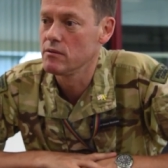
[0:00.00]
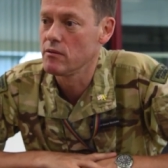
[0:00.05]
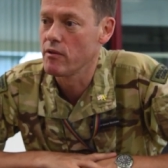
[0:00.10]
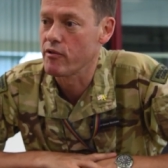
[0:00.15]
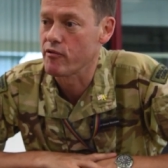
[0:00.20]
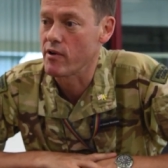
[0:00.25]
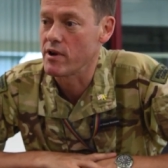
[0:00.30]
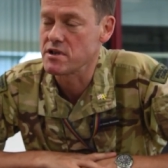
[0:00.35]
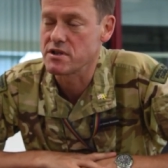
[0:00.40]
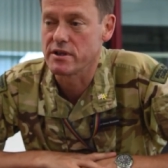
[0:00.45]

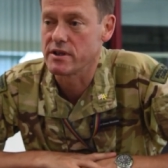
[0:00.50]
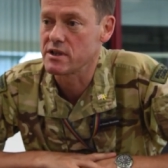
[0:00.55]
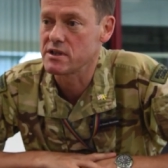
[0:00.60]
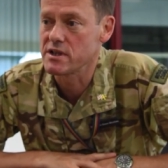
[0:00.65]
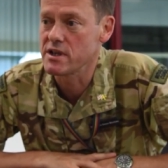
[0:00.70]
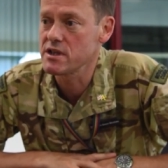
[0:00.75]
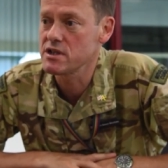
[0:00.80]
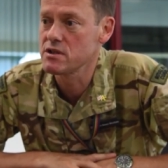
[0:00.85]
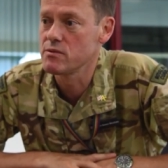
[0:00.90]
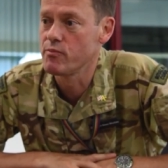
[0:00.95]
threats that
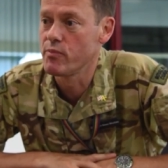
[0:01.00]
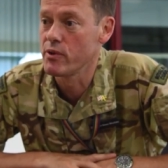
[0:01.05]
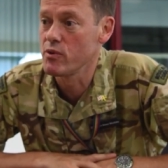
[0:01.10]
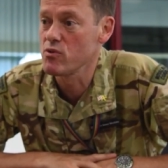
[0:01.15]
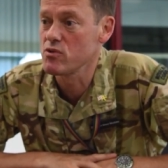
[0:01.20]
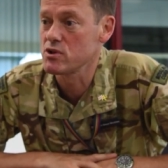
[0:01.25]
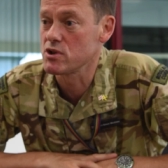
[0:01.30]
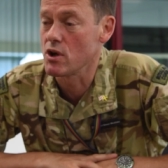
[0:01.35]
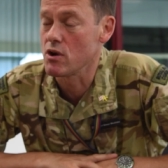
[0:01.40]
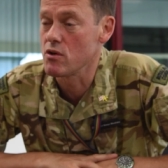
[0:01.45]
exist, but
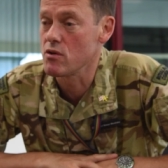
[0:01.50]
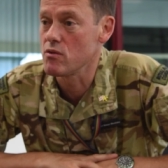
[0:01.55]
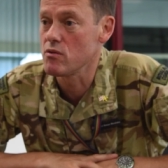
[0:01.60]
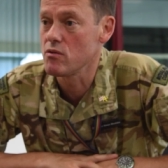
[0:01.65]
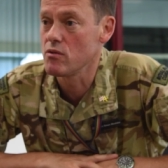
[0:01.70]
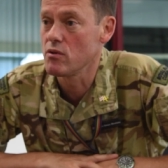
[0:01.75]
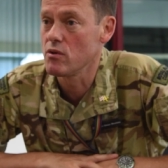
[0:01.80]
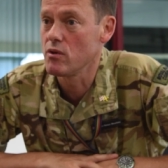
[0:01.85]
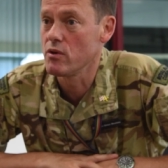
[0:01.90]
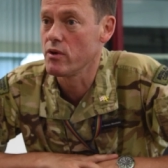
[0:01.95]
also
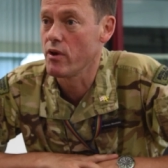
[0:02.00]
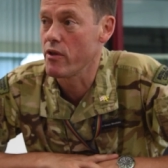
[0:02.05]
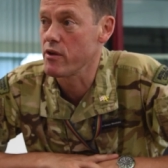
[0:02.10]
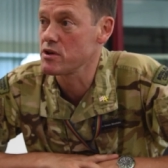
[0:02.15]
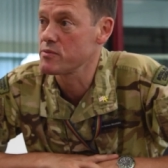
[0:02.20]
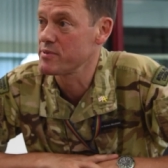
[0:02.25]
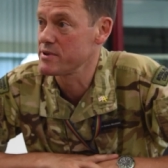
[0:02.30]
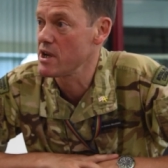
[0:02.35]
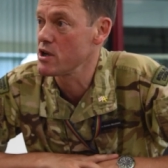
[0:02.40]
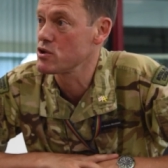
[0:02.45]

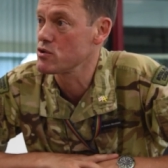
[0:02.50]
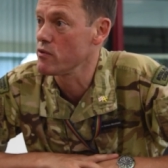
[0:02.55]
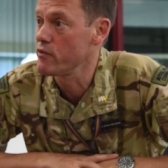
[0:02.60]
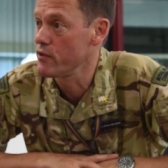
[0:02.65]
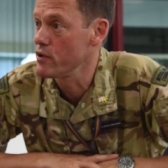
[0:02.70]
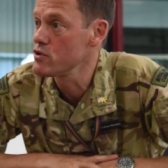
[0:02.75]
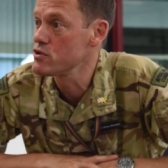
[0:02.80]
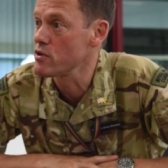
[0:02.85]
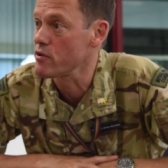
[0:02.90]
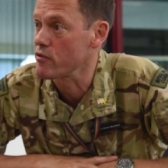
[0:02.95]
those potential
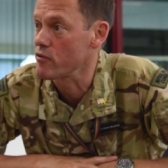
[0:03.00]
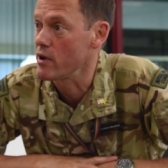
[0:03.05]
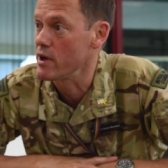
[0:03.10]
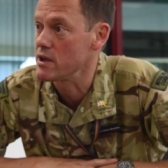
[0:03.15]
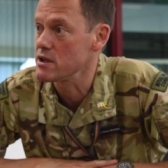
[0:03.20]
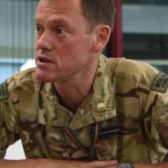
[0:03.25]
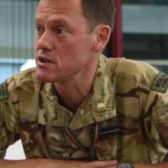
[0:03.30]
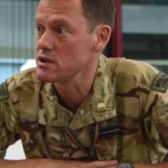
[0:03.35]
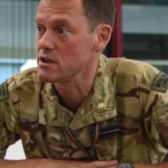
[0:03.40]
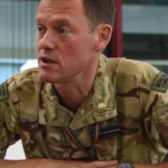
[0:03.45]
future
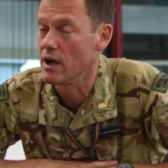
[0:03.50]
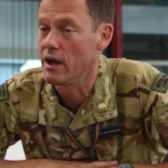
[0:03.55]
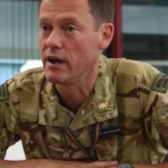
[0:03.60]
threats.